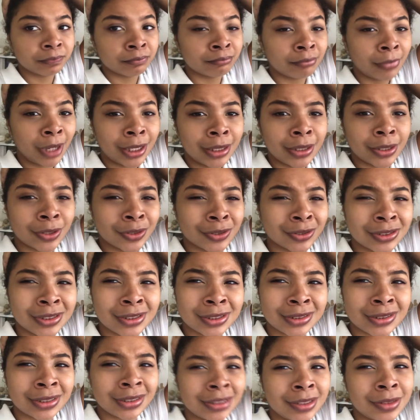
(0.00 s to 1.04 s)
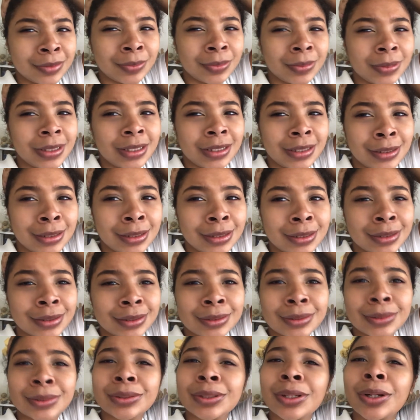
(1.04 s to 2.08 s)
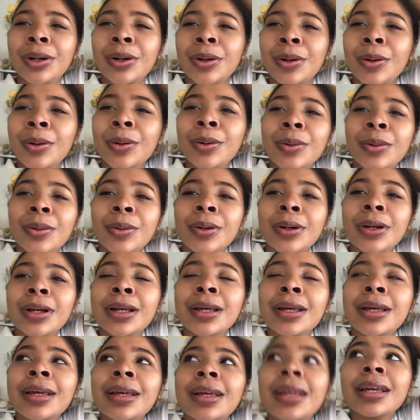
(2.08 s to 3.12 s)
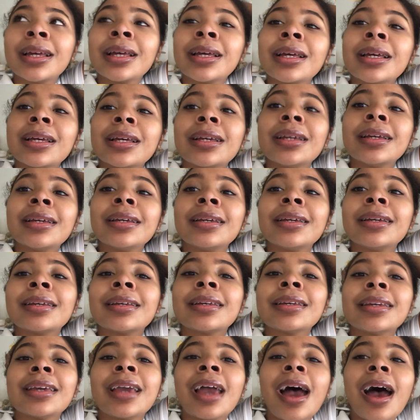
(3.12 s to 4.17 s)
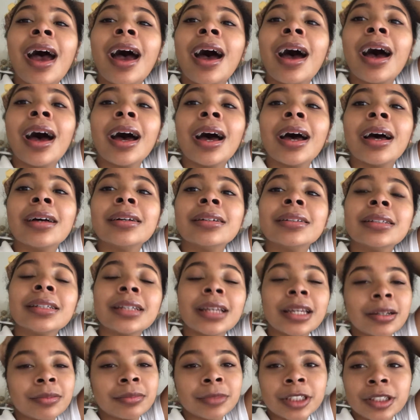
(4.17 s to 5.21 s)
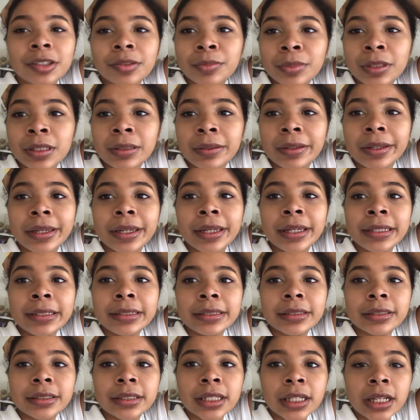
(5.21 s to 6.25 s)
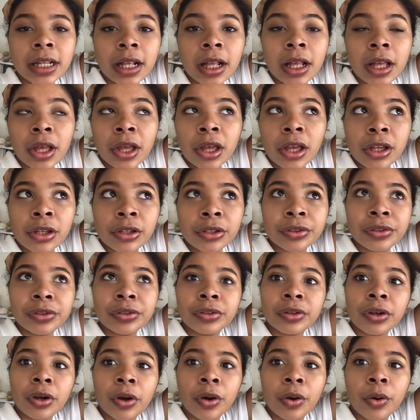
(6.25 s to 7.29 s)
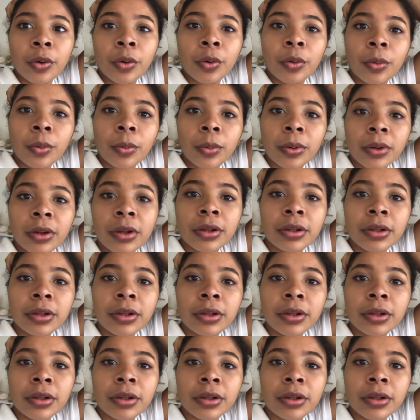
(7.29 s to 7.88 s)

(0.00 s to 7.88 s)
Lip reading: My nose just started bleeding, so yeah, and I'm gonna be late, so